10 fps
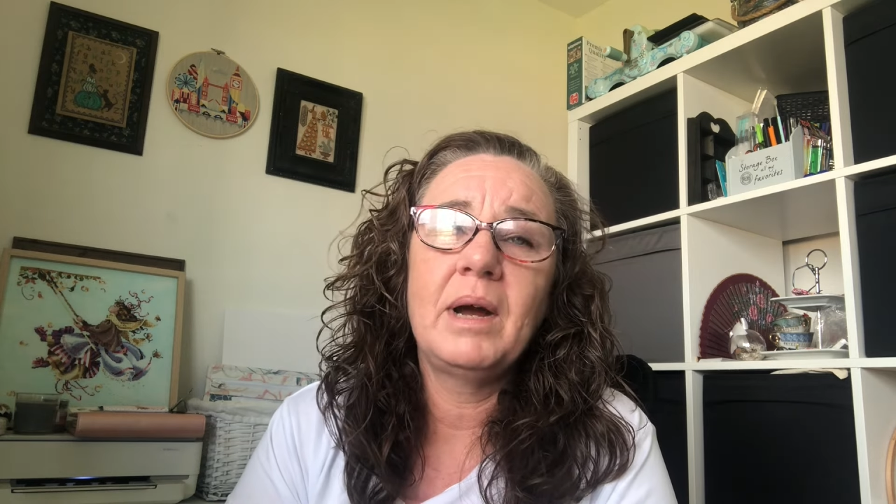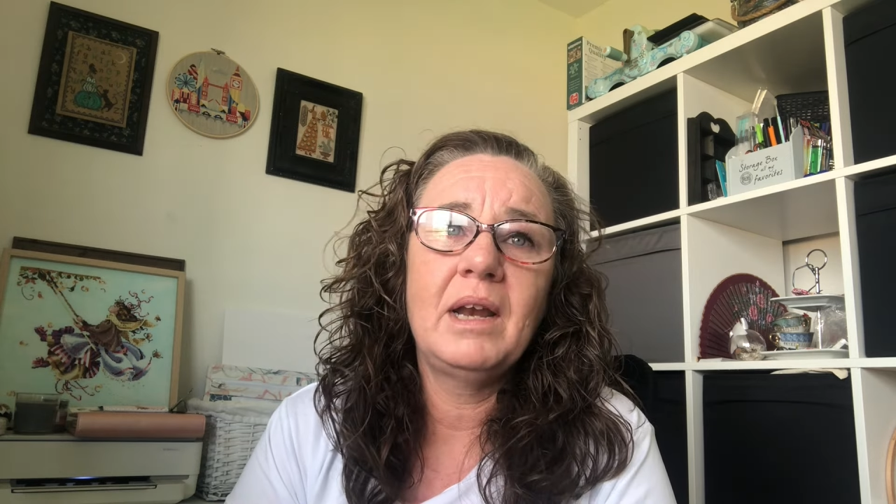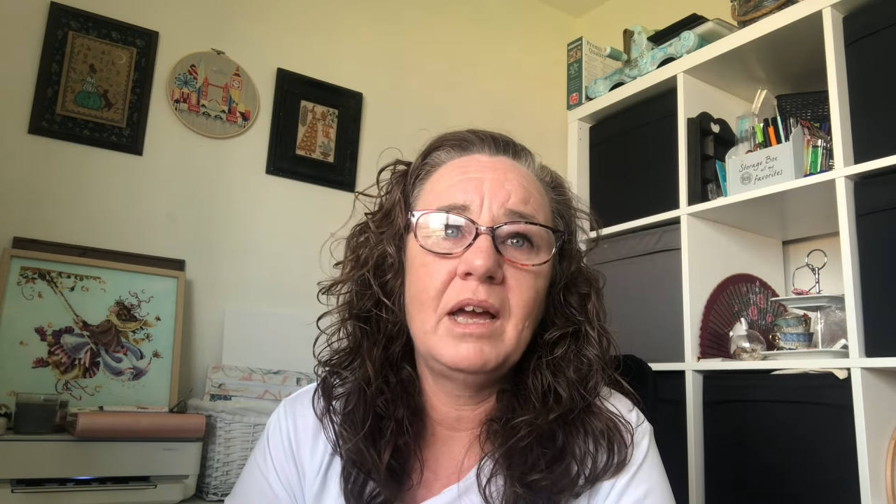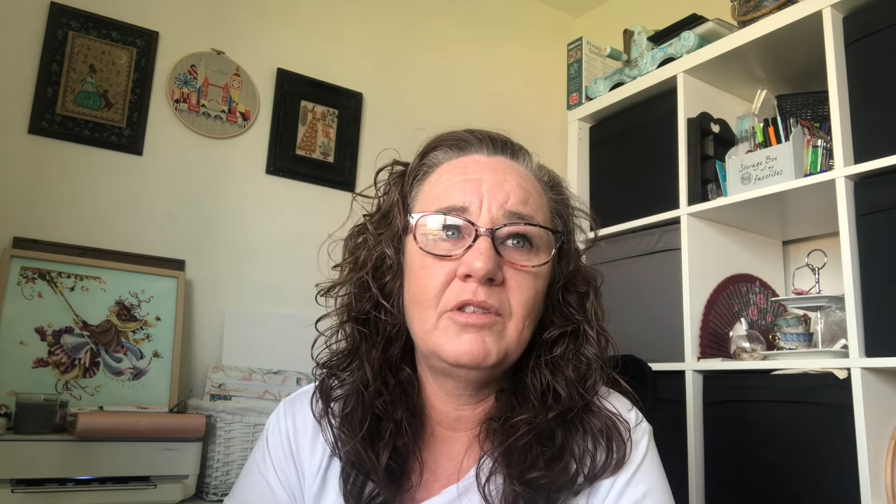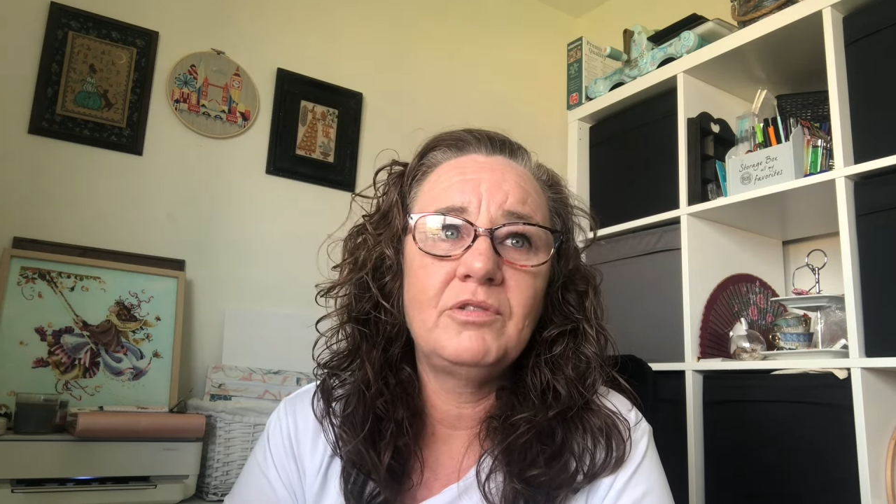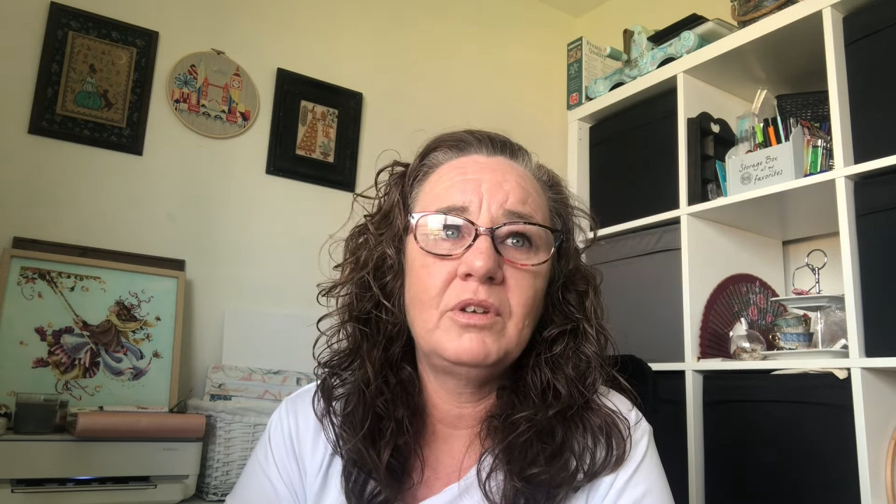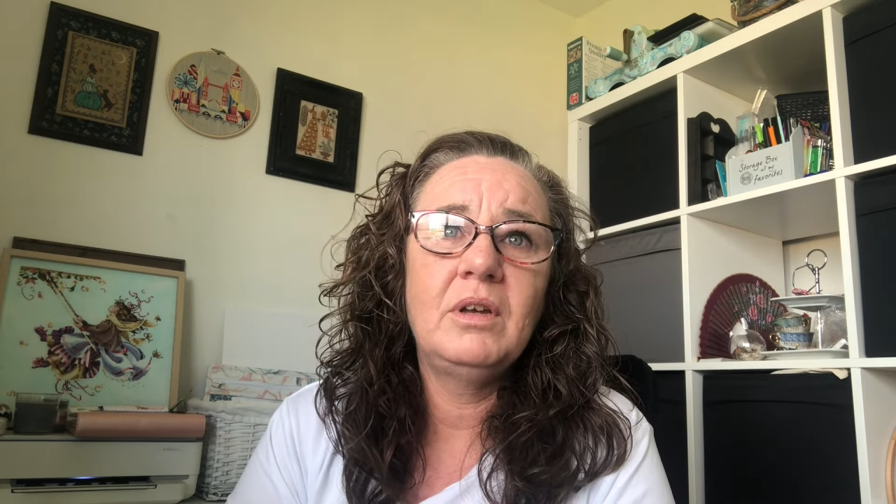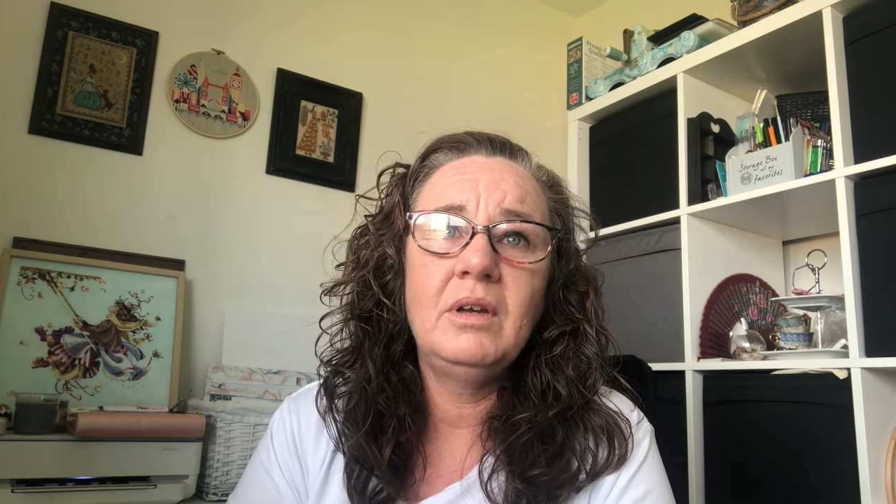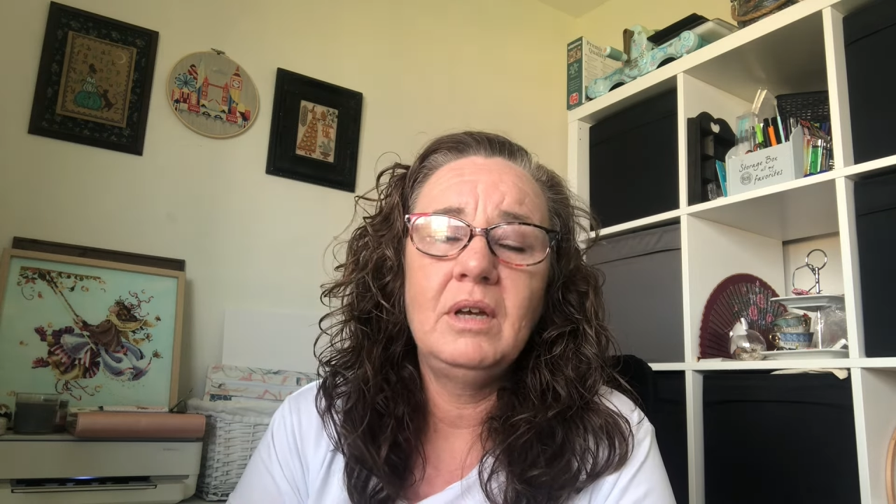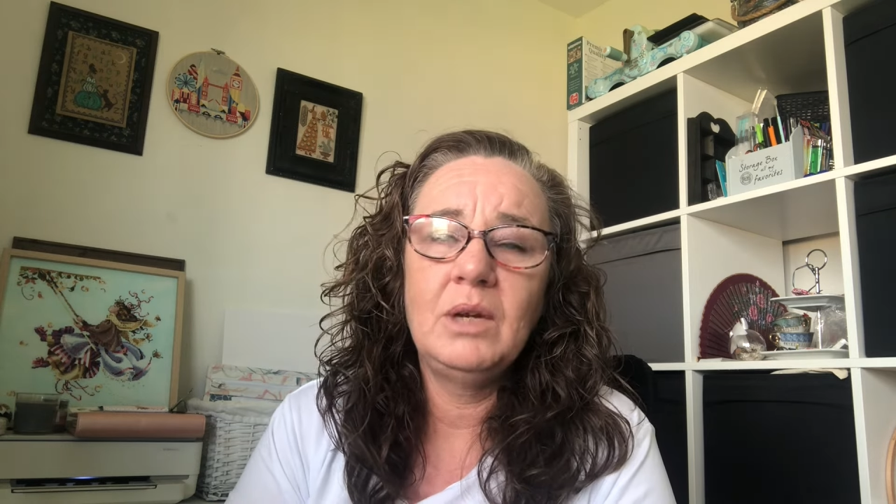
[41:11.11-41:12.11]
life.
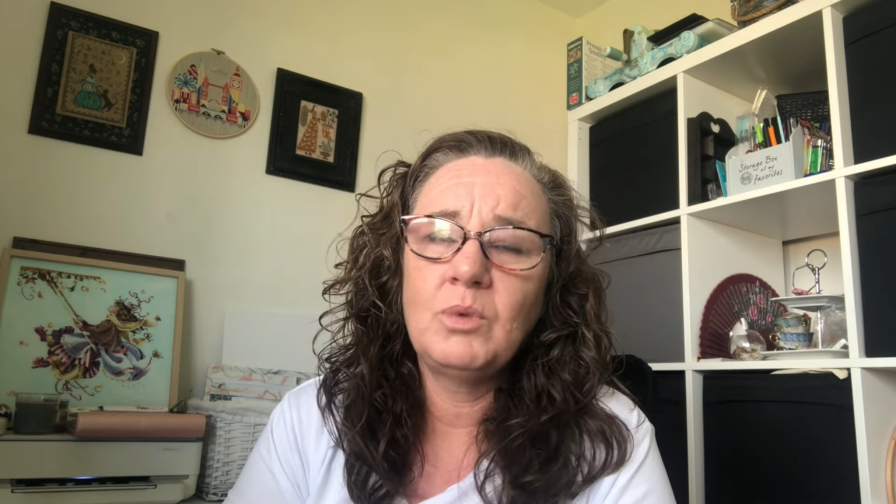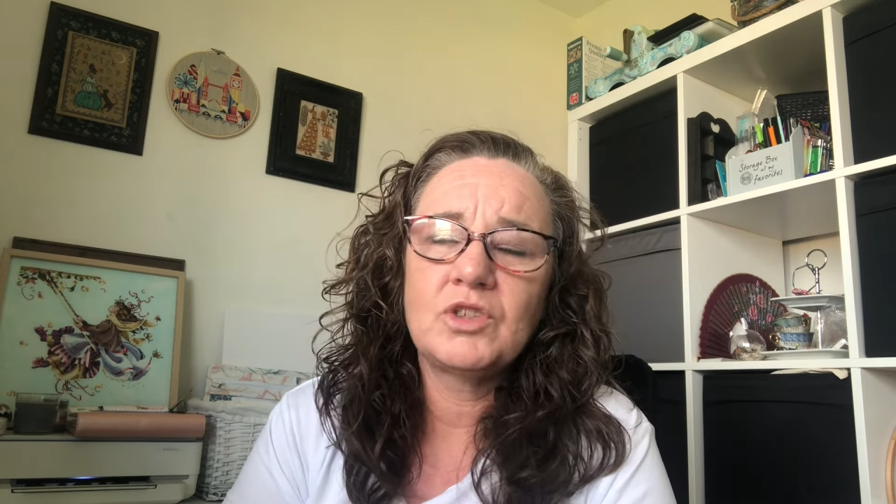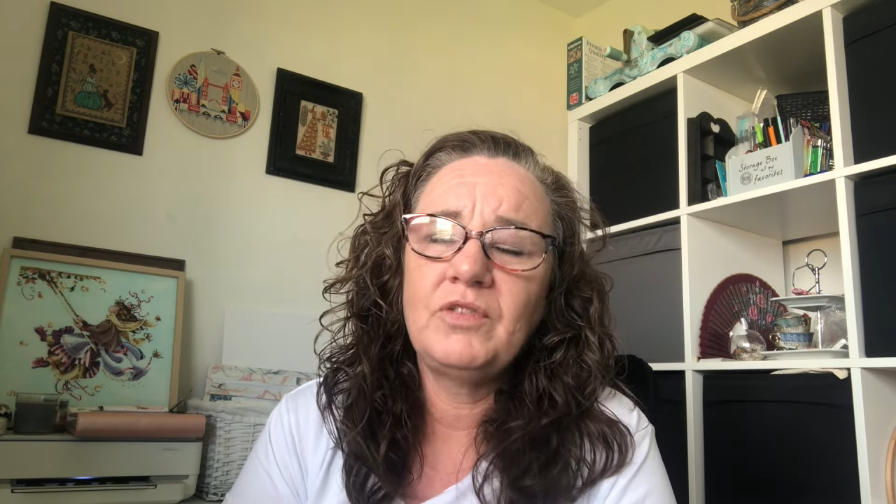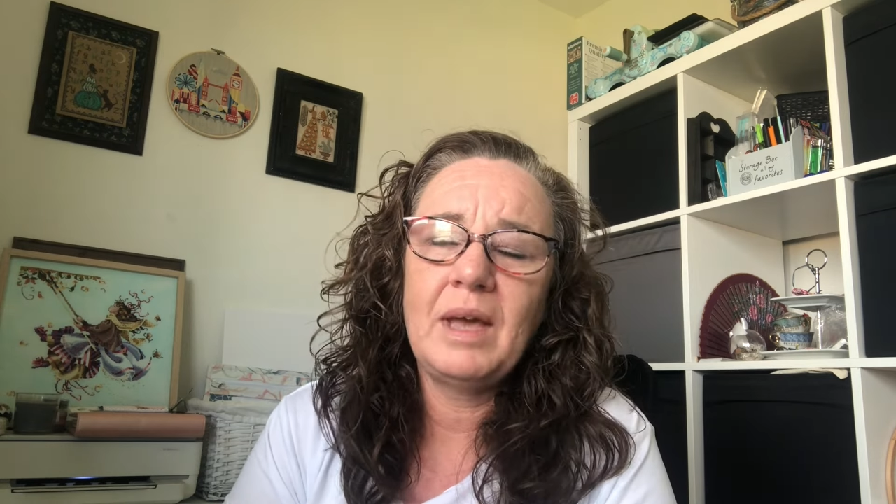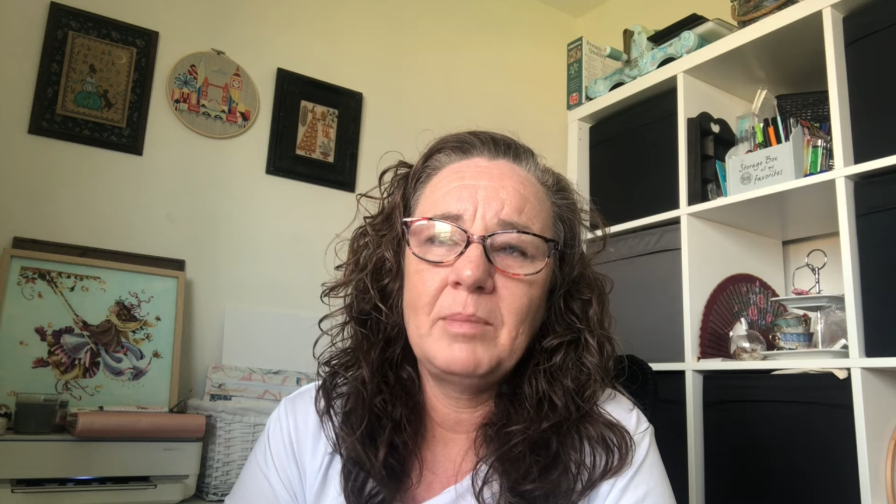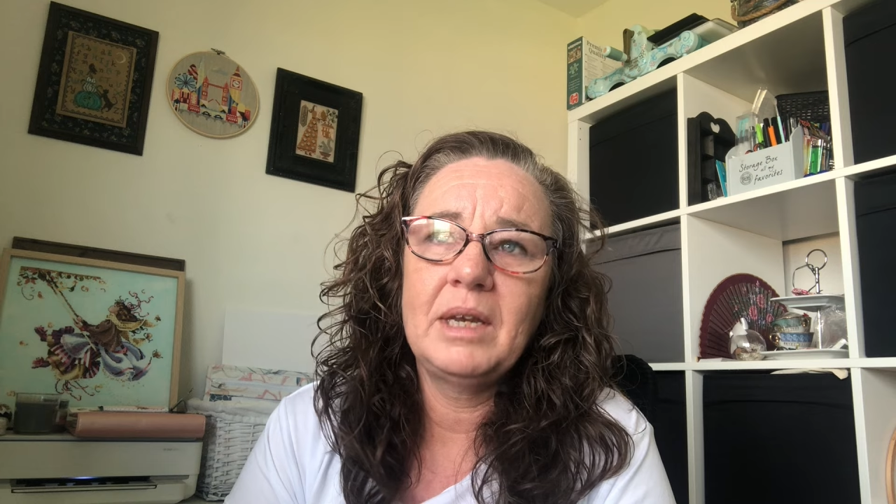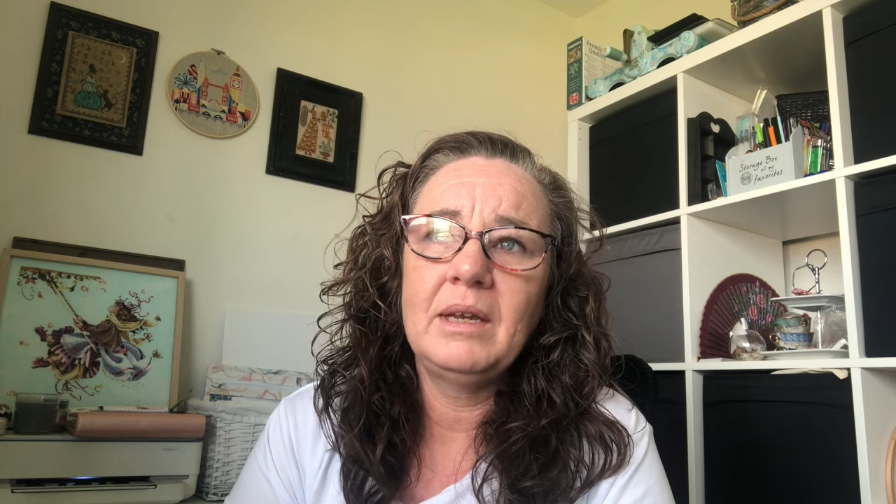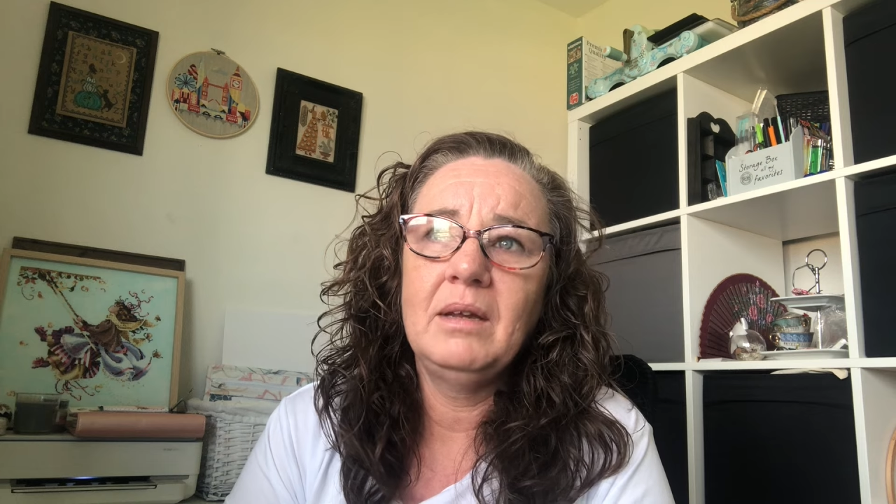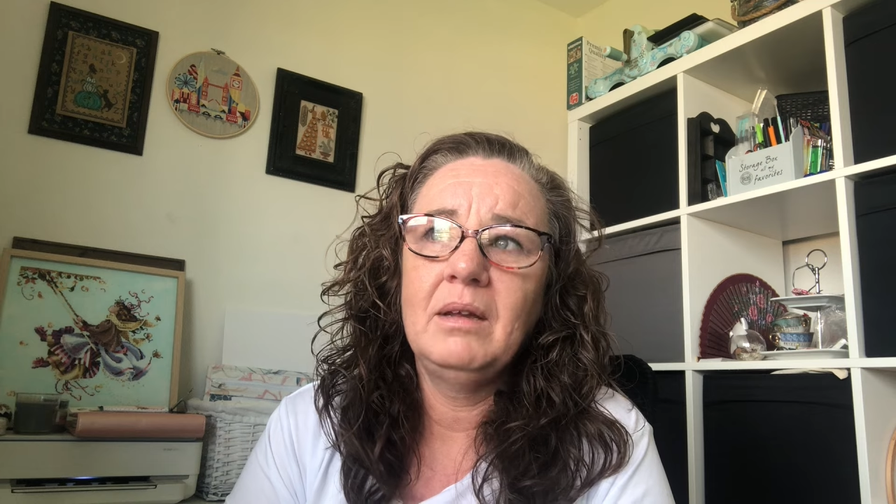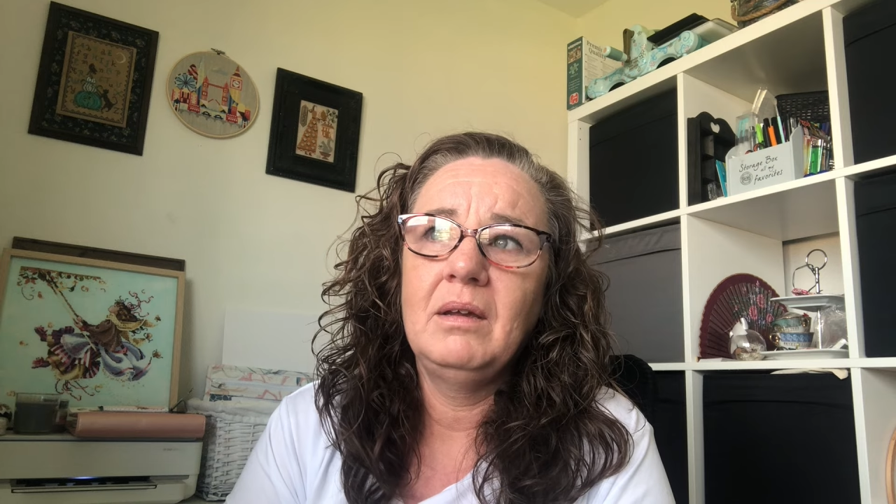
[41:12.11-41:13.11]
It was family.